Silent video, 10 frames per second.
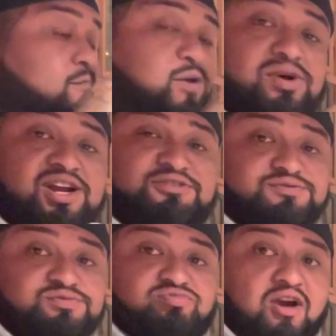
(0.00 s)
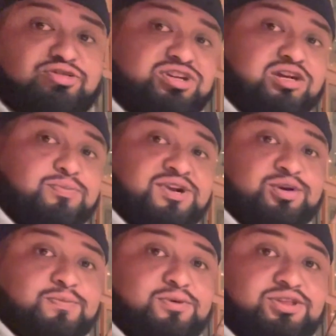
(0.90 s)
The wife is celebrating
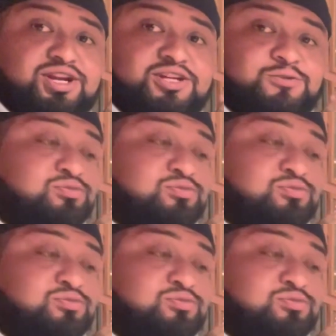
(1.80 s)
her birthday.